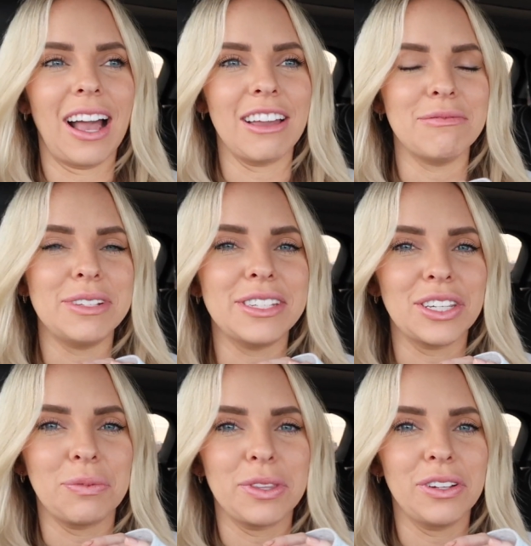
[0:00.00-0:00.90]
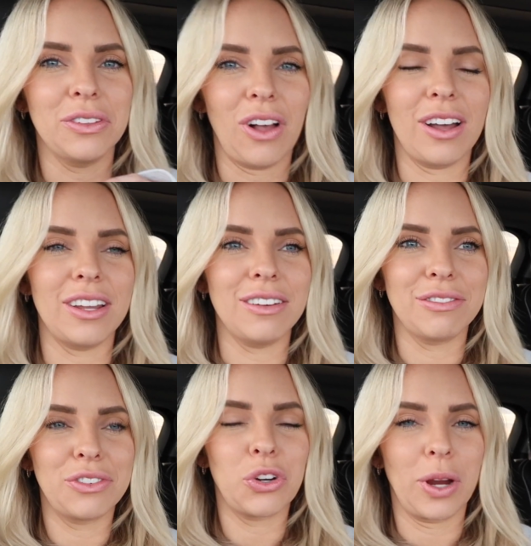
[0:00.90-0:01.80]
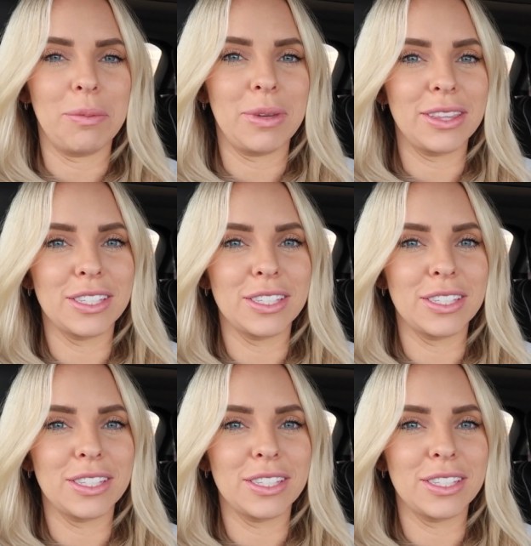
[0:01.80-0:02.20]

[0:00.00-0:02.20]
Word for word: I've been dealing with a lot of cramping